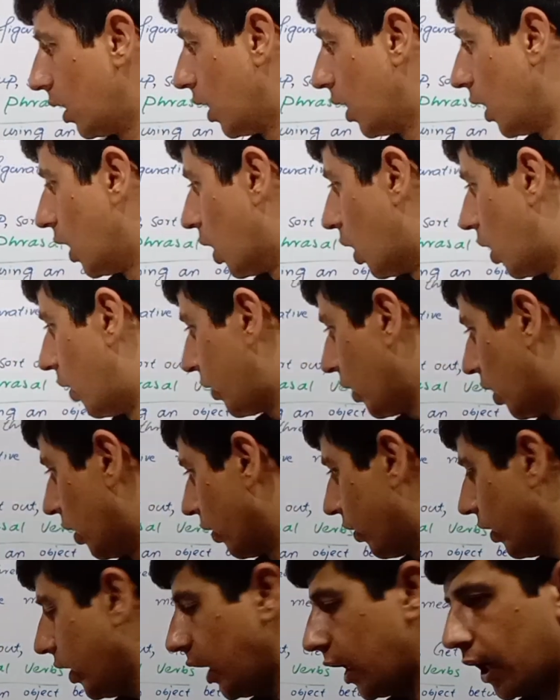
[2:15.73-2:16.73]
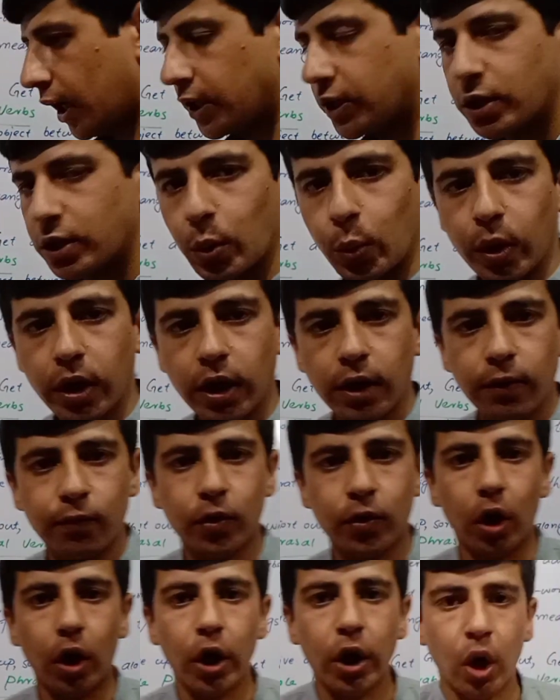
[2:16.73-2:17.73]
On the other hand, we have
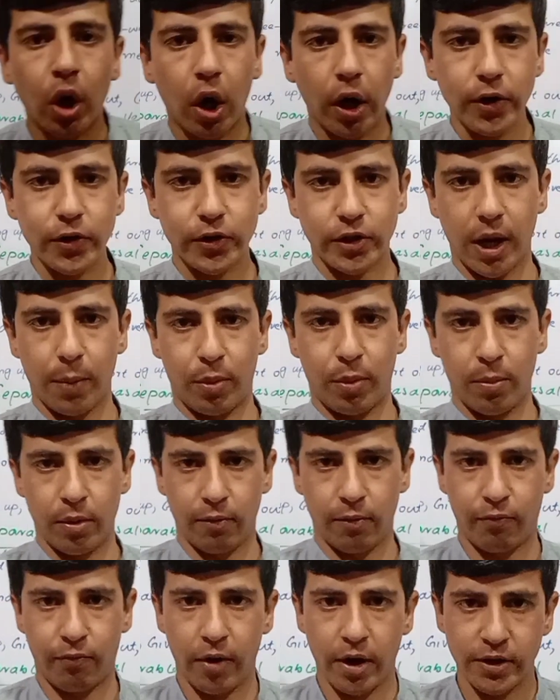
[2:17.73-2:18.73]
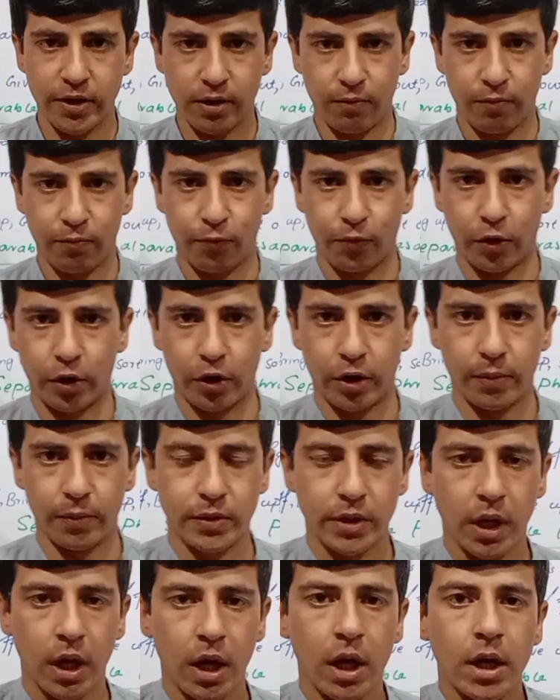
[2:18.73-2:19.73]
got non-separable phrasal verbs.
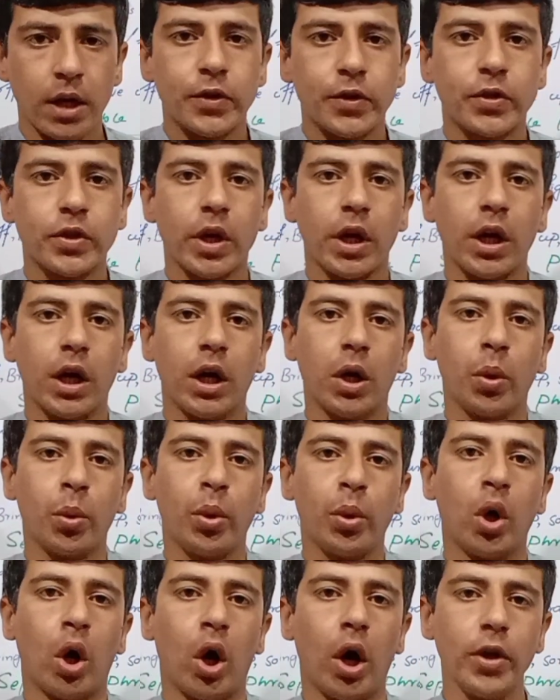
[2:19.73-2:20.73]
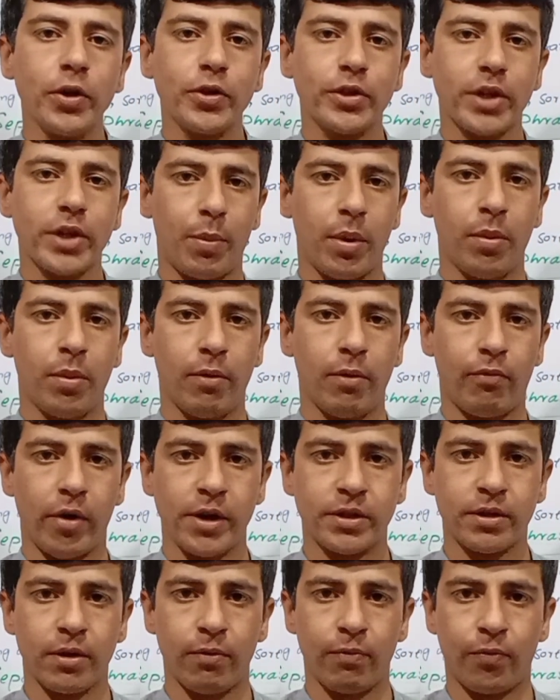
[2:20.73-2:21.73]
So non-separable
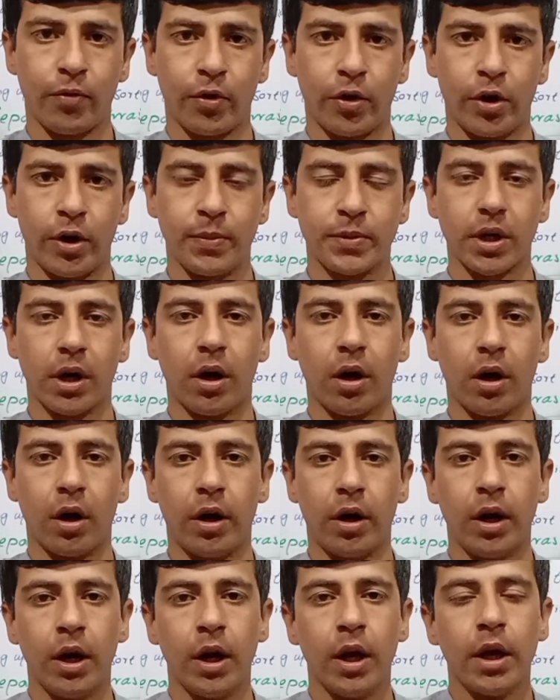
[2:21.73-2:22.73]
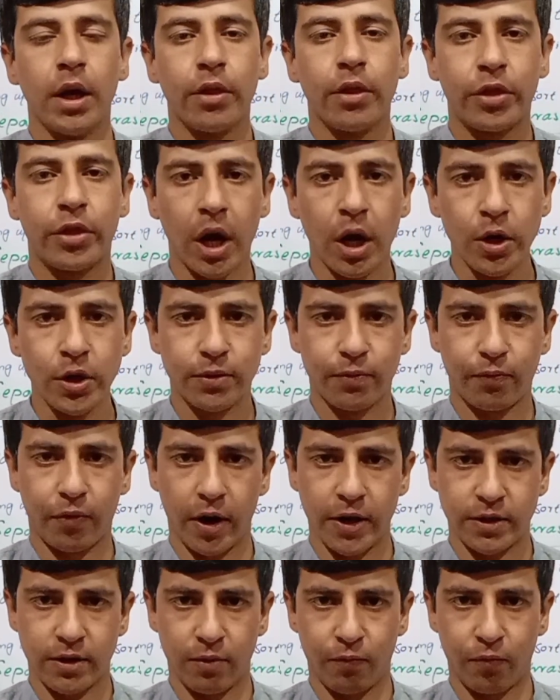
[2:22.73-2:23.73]
phrasal verbs are those
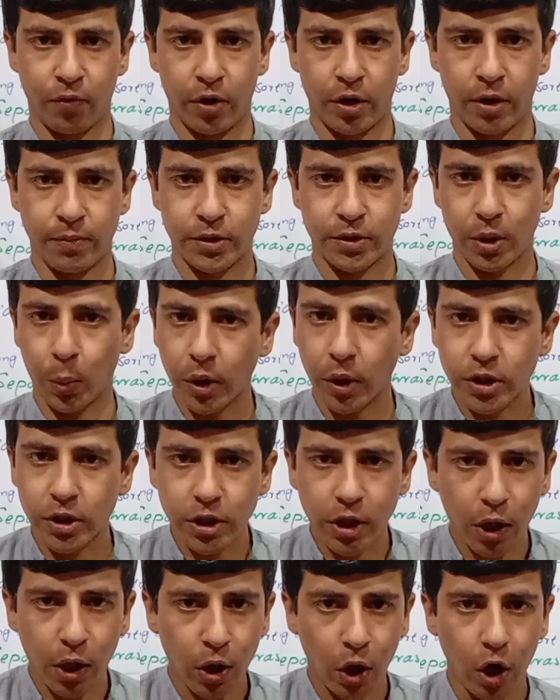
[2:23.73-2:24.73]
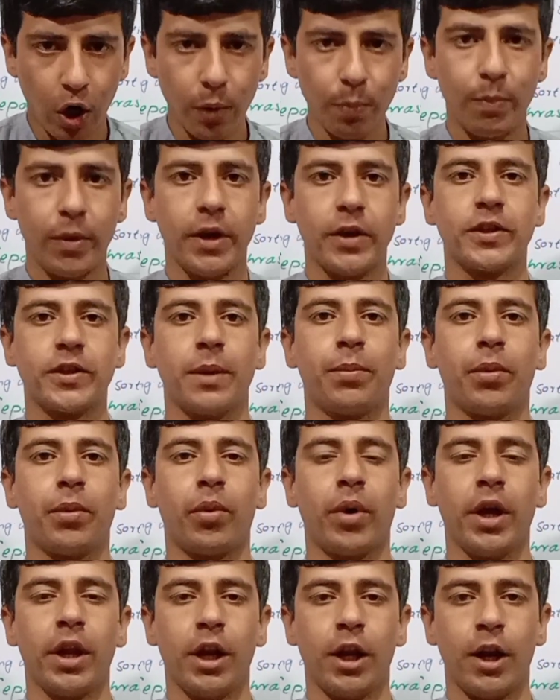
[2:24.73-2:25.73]
phrasal verbs which cannot be
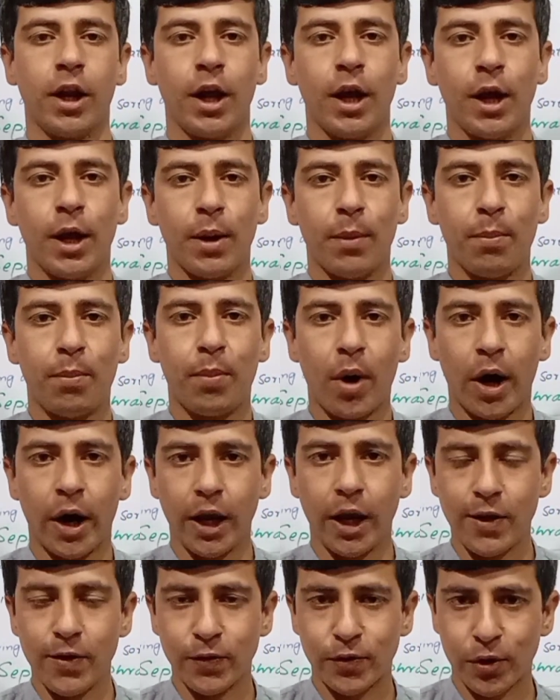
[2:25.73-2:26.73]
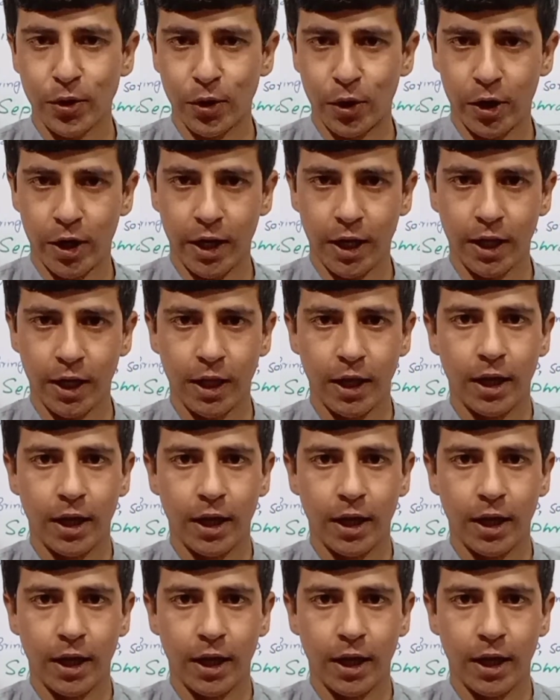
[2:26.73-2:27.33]
separated by inserting